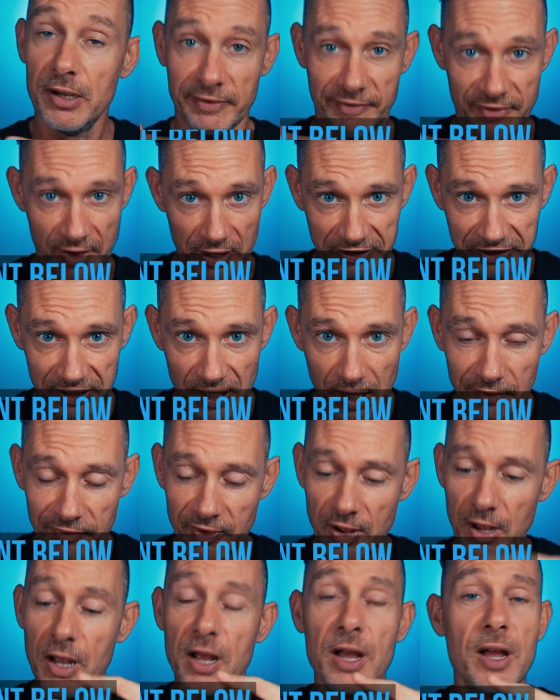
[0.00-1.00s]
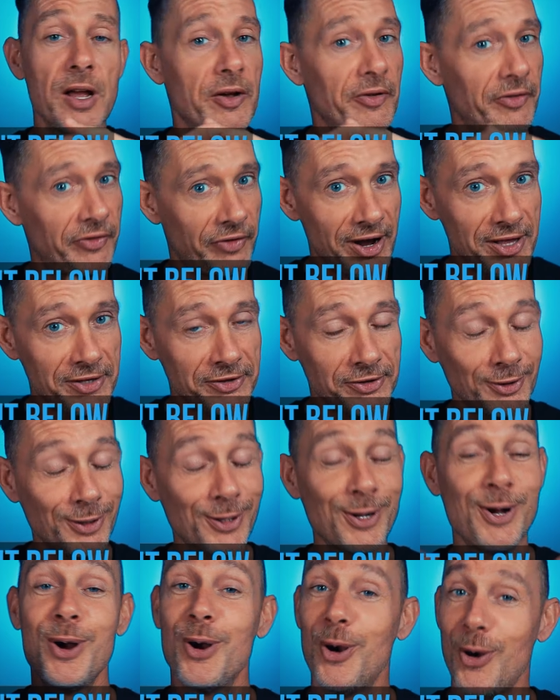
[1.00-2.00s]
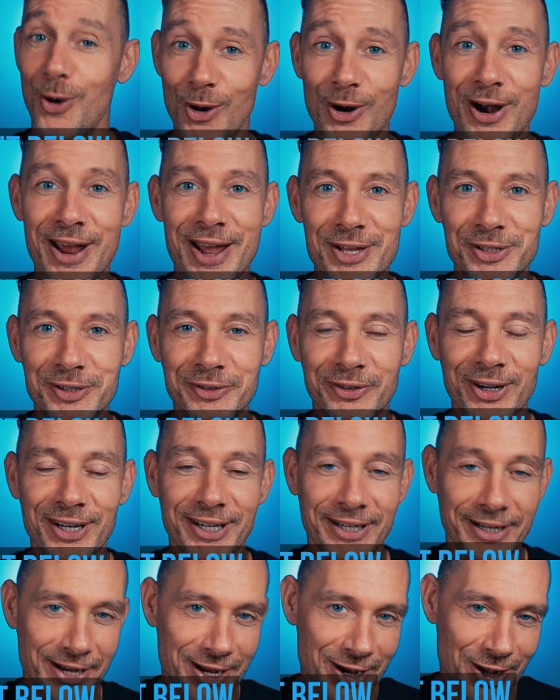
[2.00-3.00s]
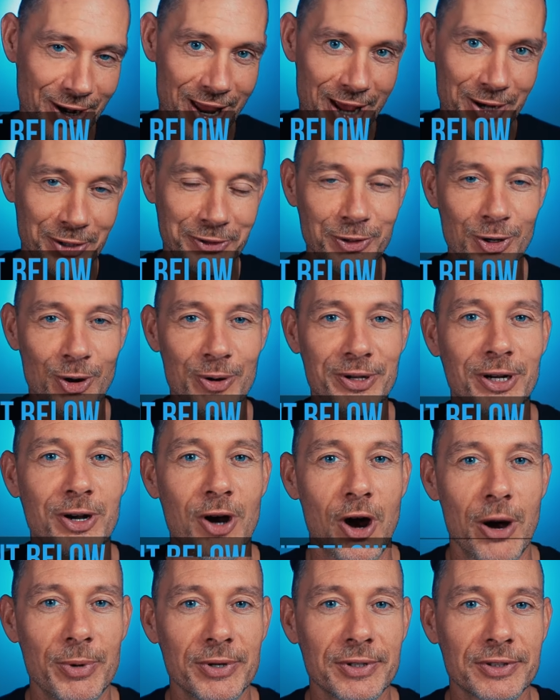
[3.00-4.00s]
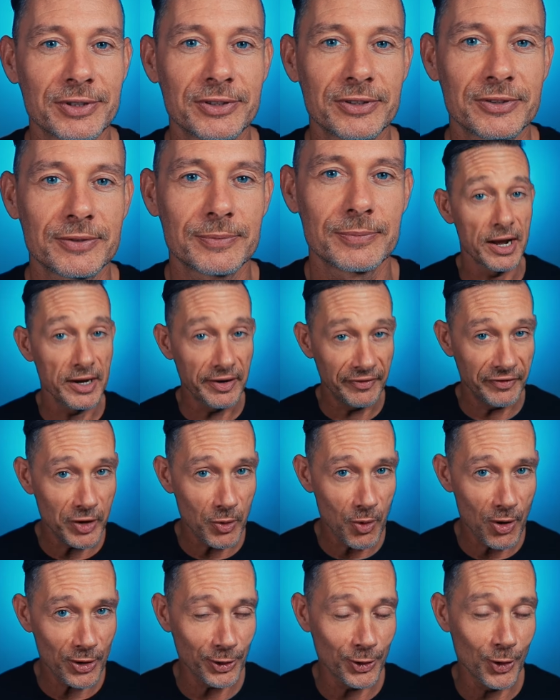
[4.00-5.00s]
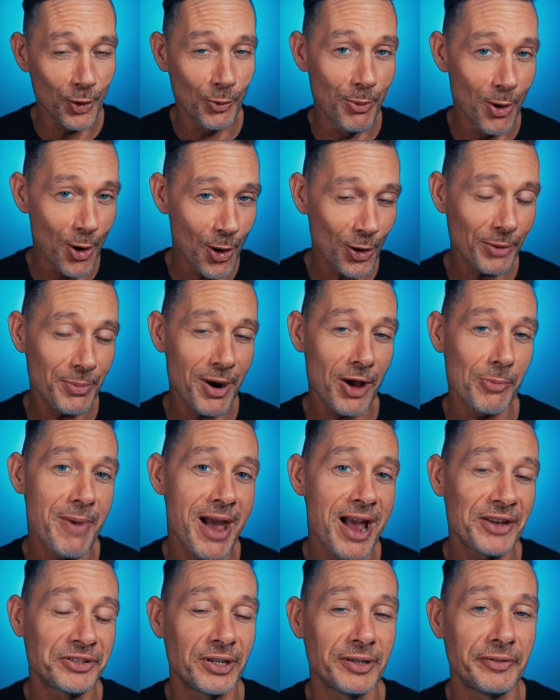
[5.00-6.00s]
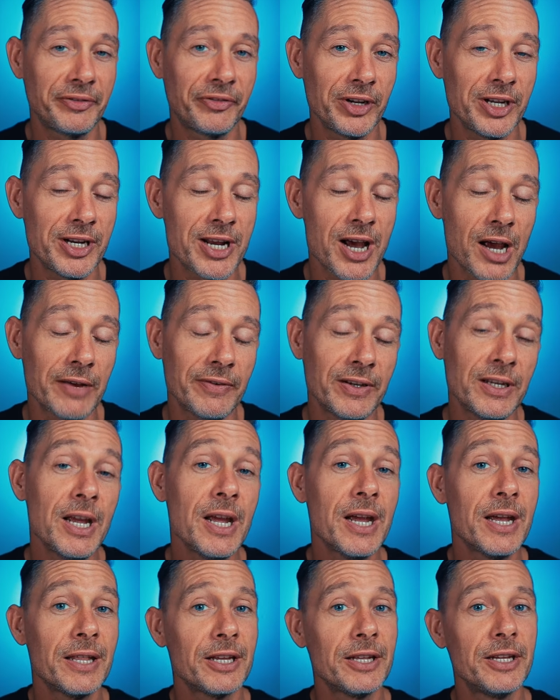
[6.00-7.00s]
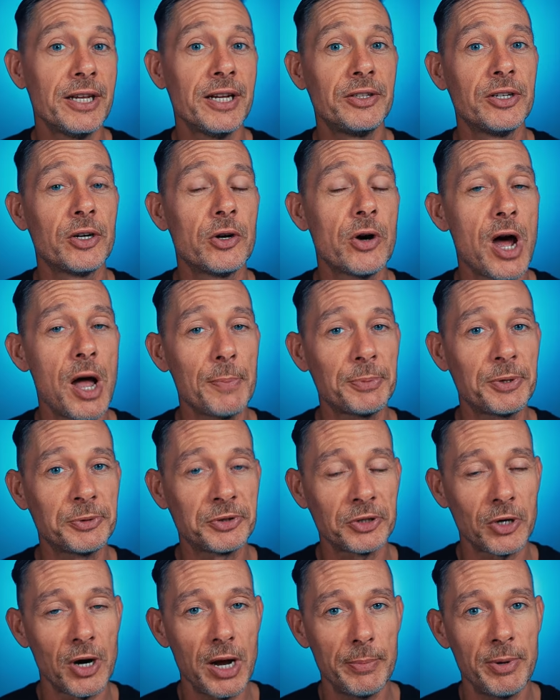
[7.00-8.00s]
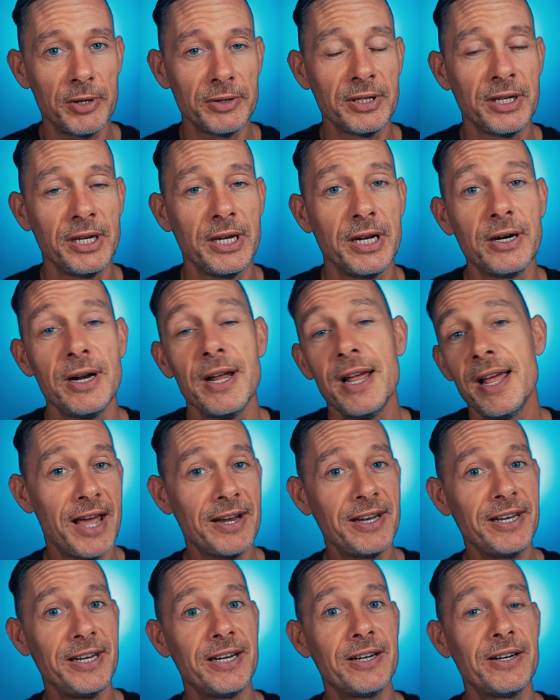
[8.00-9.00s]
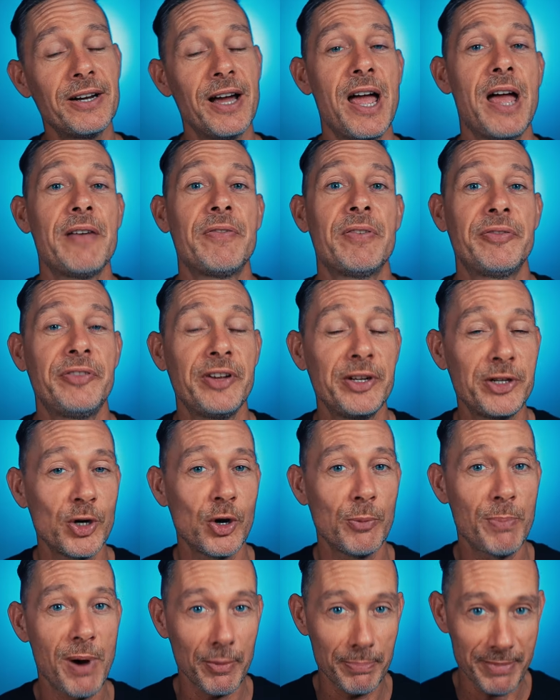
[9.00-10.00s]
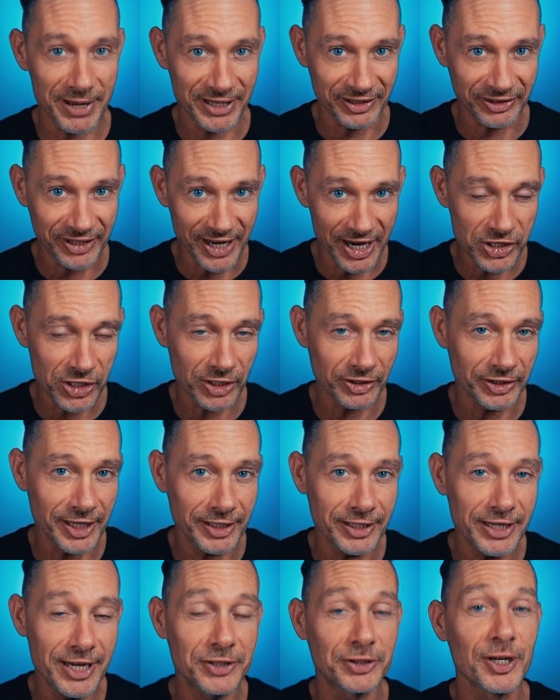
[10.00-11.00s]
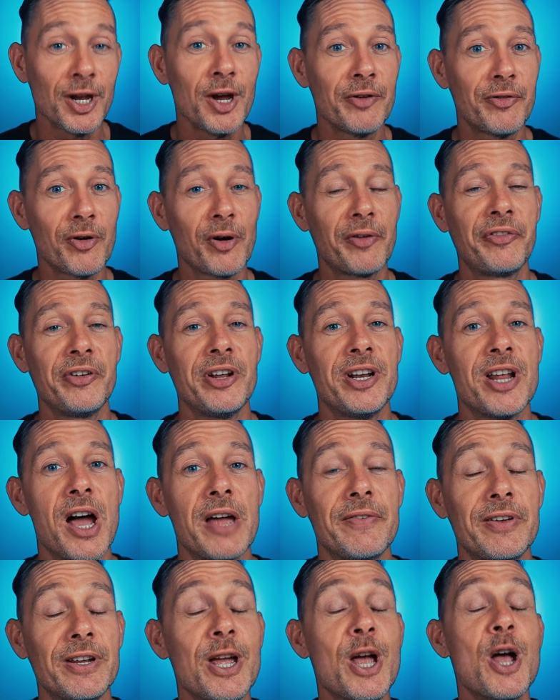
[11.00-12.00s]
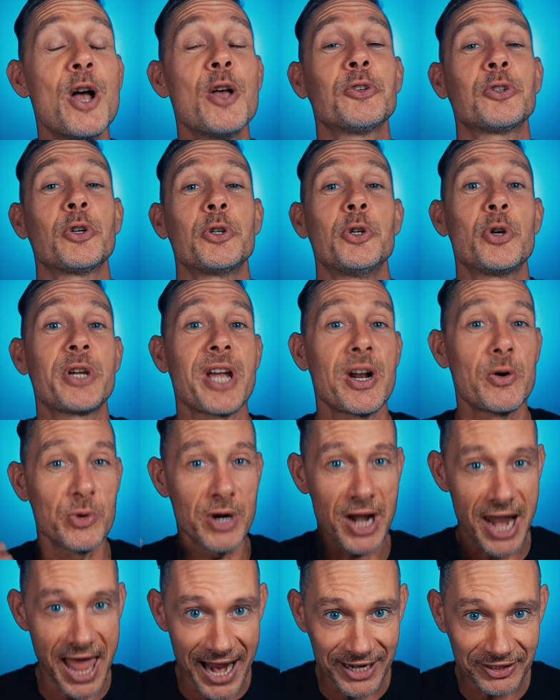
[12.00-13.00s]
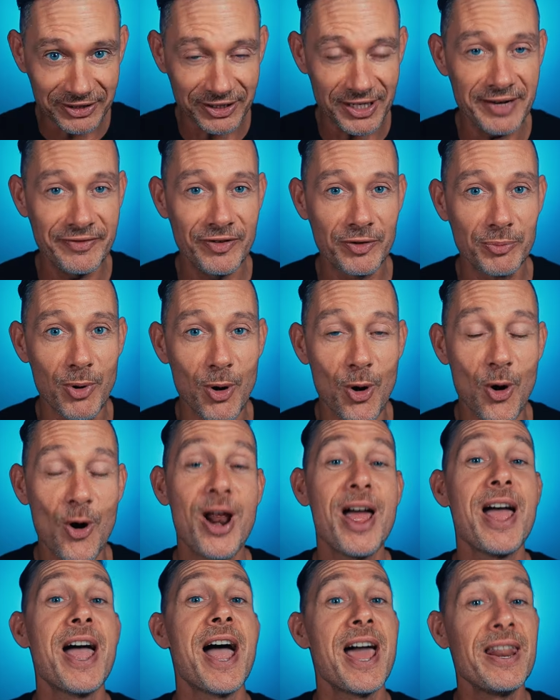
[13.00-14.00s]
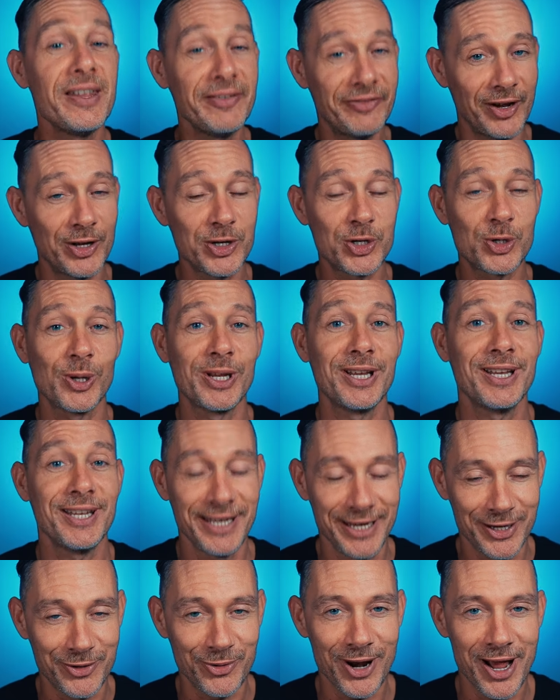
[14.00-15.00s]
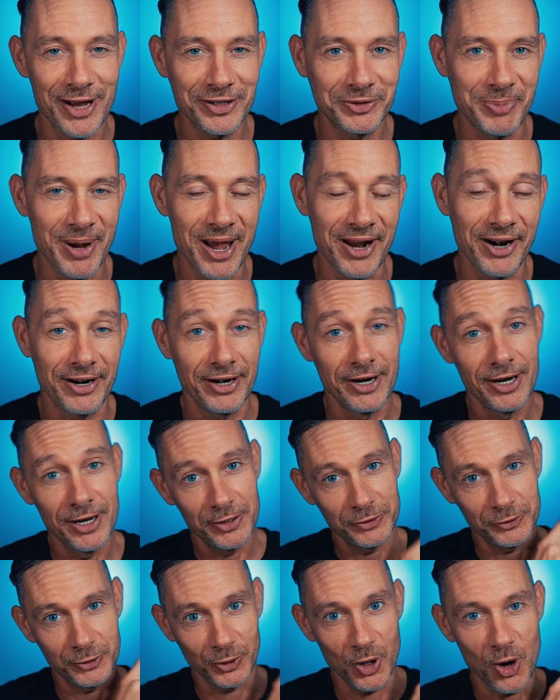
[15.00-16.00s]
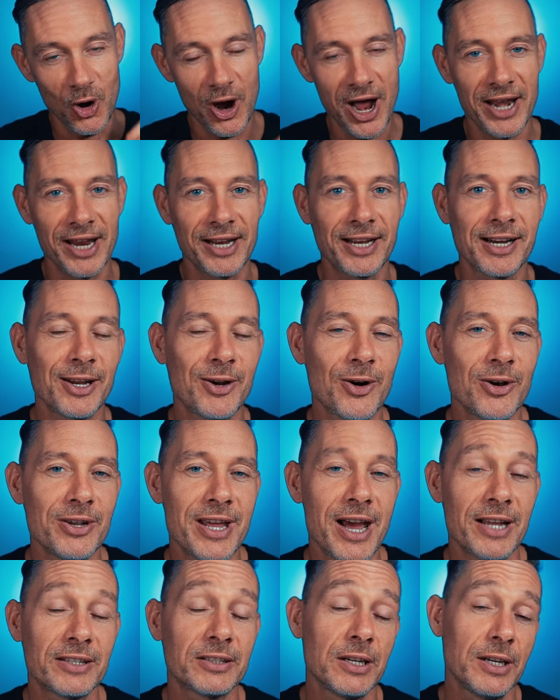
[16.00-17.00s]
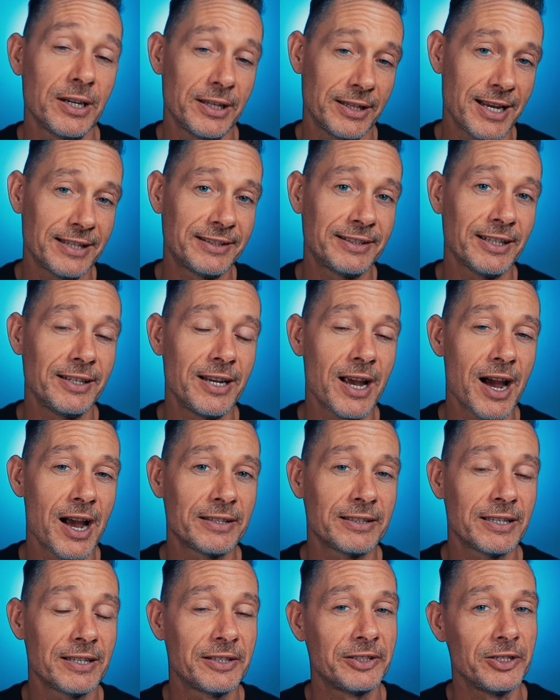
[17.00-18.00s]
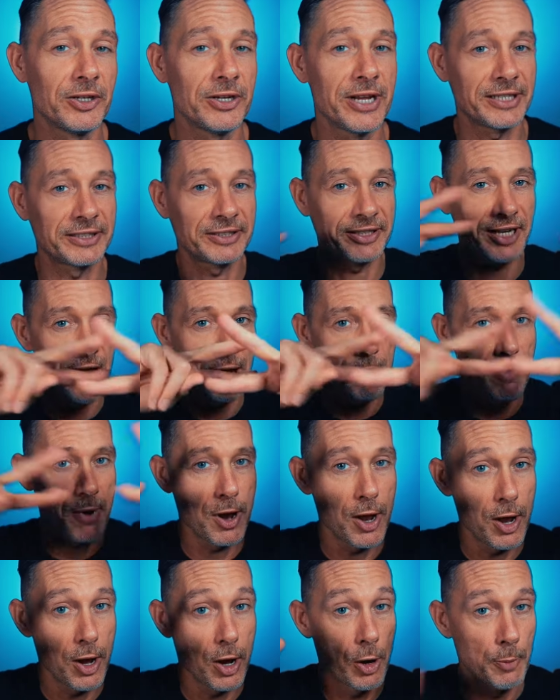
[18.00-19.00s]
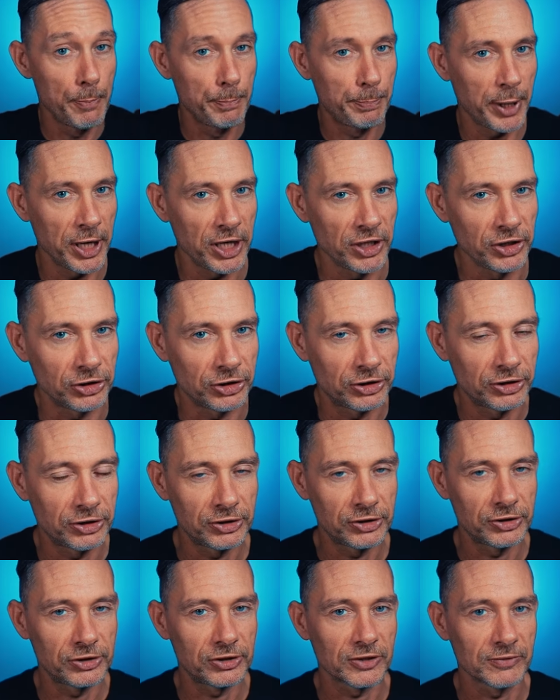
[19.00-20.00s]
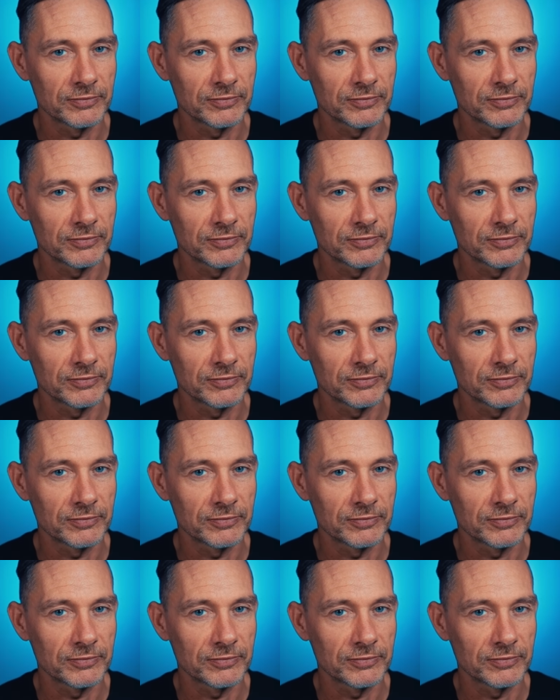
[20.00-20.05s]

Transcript: Valsalva, Frenzel, or hands-free? Let us know in the comments. And if you want to know more about mastering freediving, then hit the round subscribe button here. And here I have a video about meditation techniques for freediving so you can relax even more and eventually equalize better. So go ahead and click on that. That's it, guys. See you next time. Peace.